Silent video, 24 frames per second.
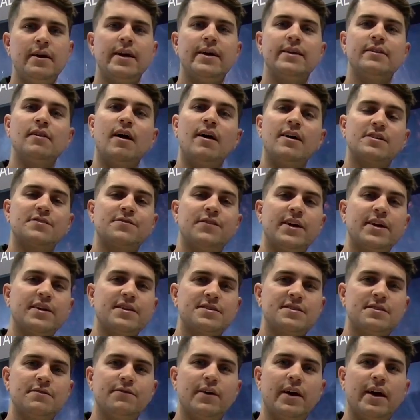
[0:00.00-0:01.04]
in Las
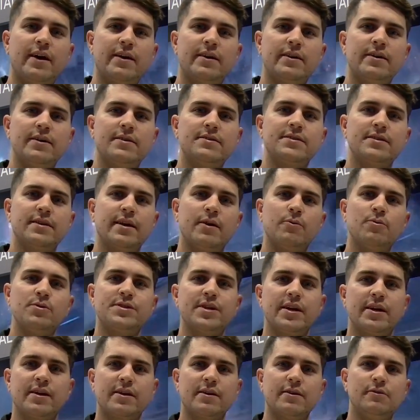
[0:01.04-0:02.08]
Vegas, Nevada, and today we're
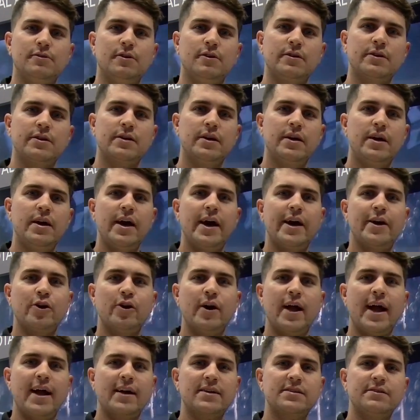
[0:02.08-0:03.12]
taking a look at our
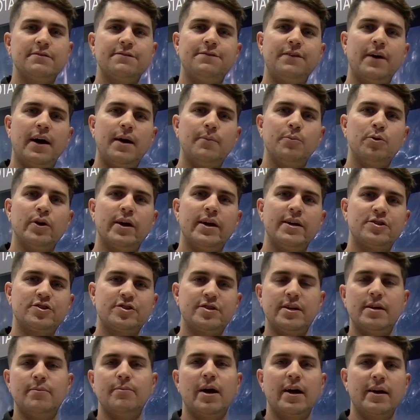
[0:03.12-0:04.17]
active fiber
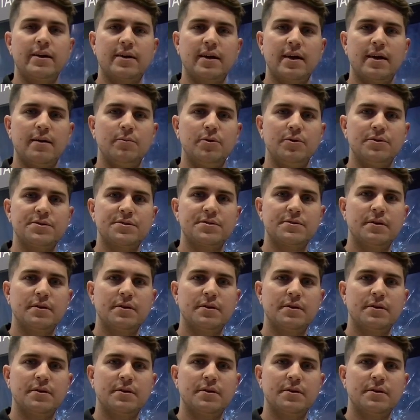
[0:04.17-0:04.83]
HDMI cables.